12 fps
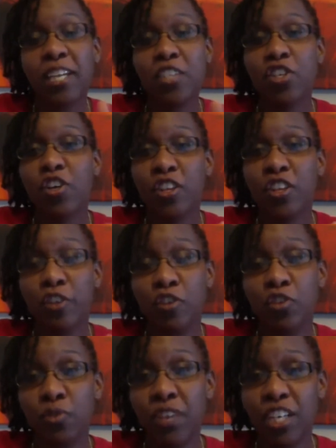Make sure that
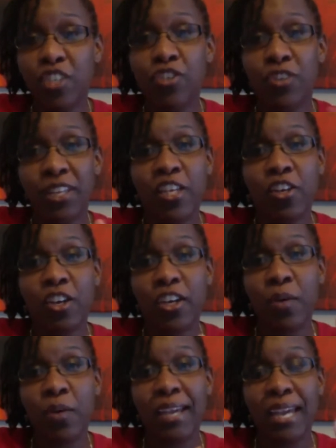those who are registering that you're
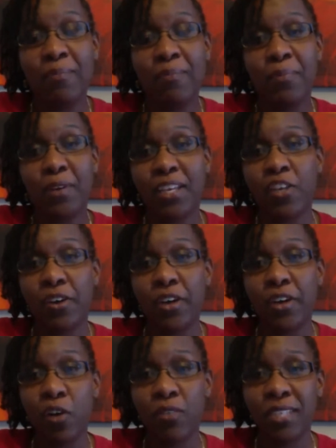going ahead and booking
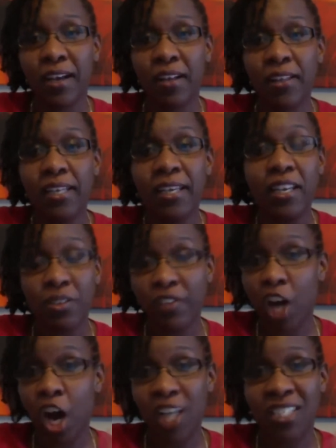your hotel. So
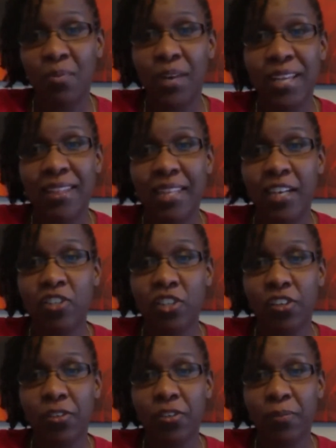an awesome rate there,
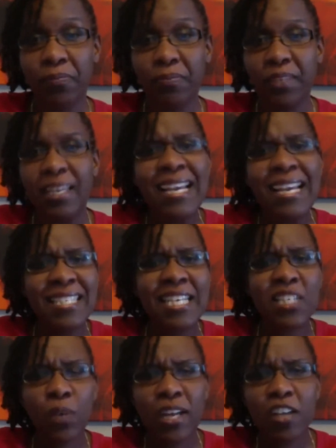too.
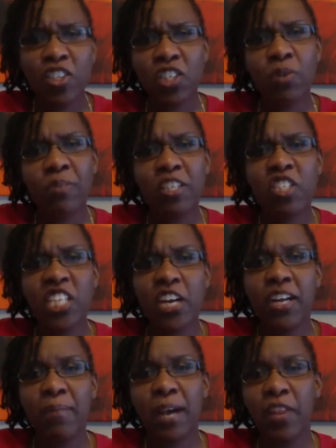Sis, what else should we be
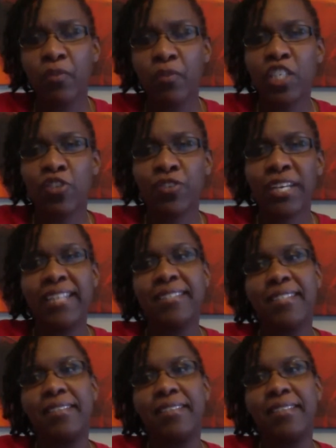sharing about the retreat?